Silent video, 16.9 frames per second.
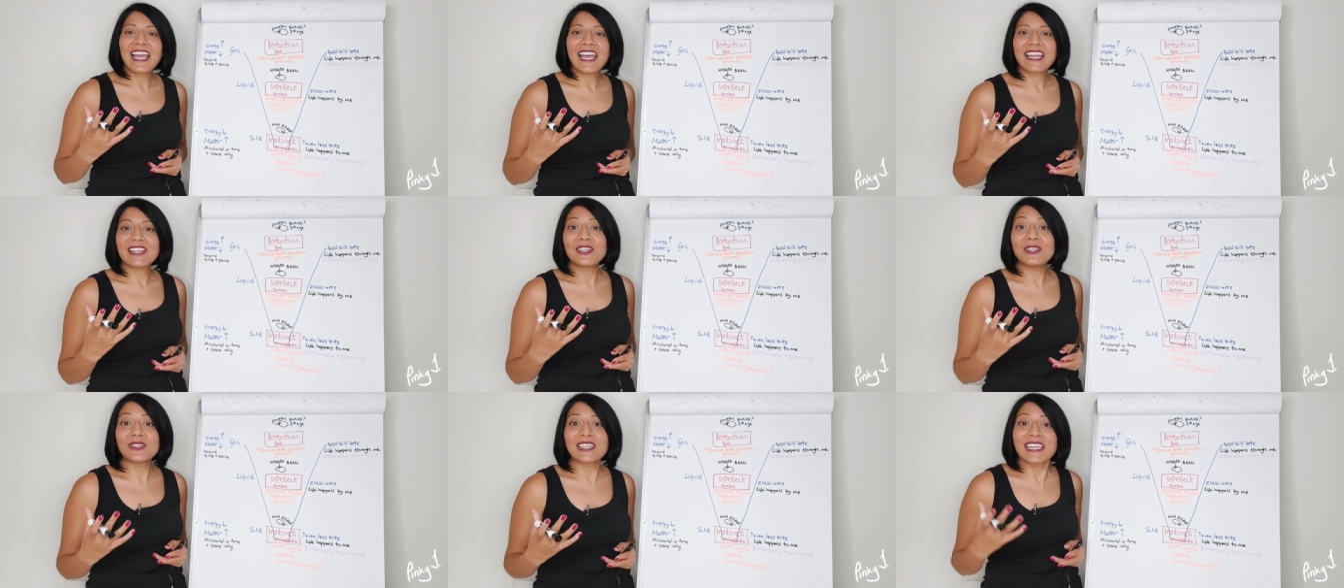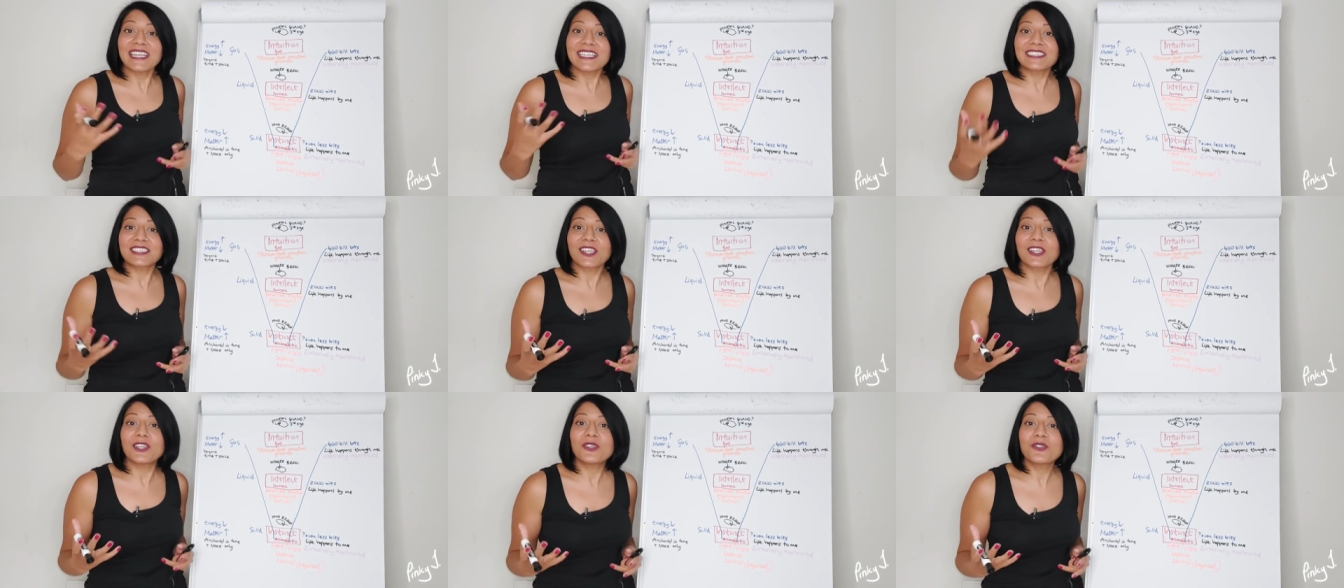And look,
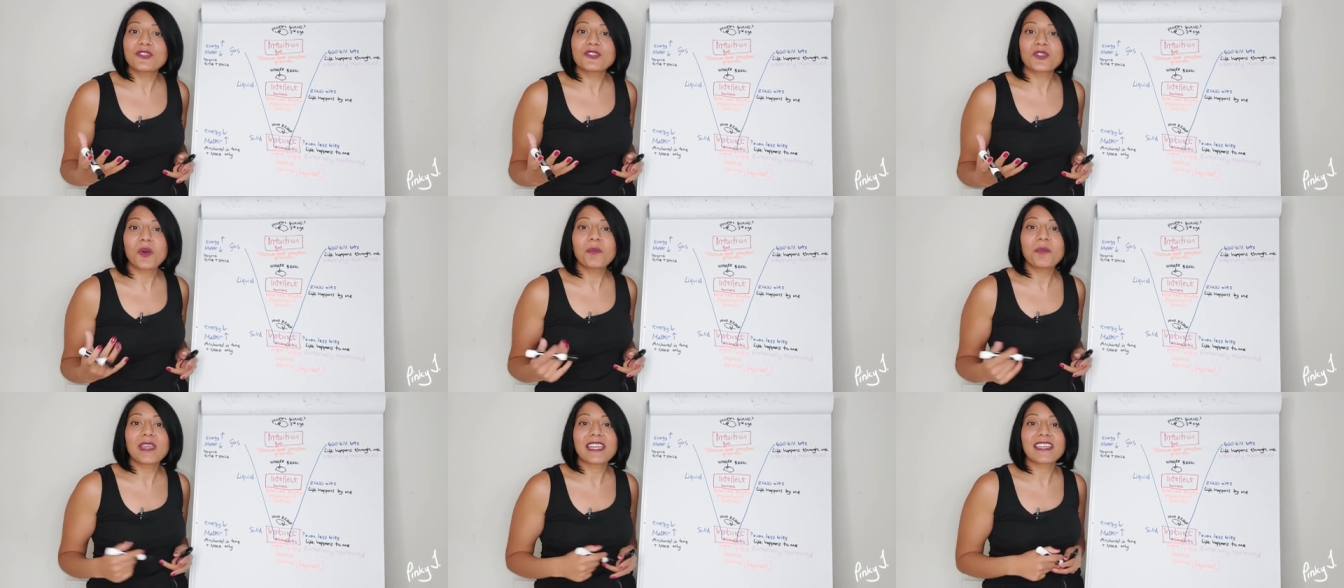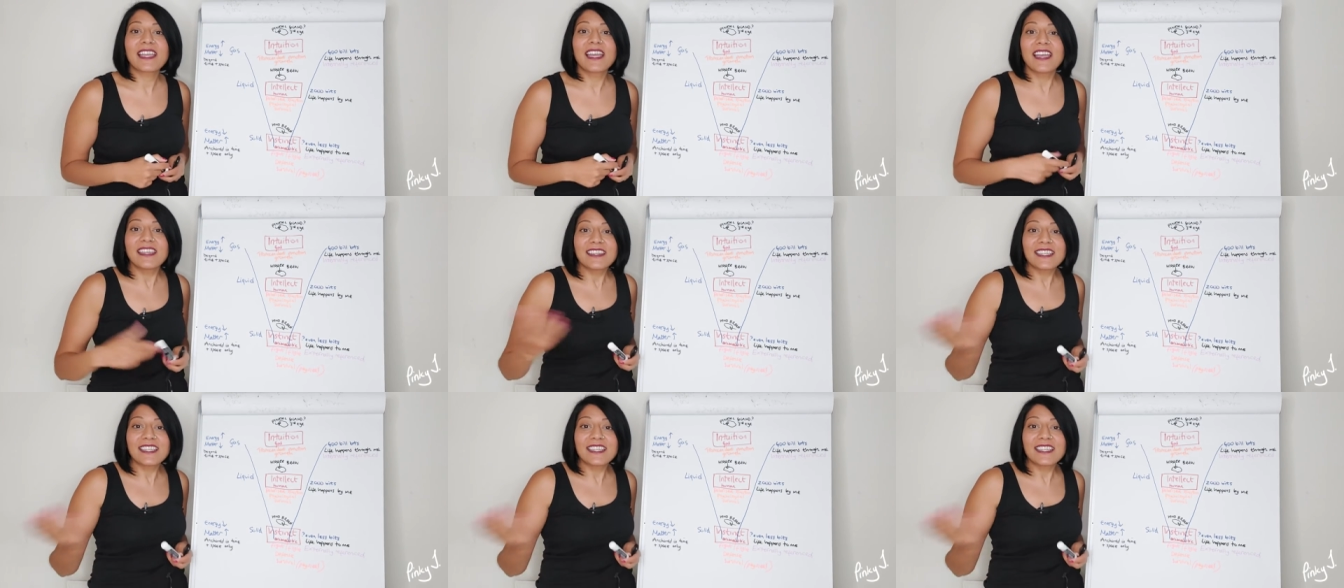it's a huge topic.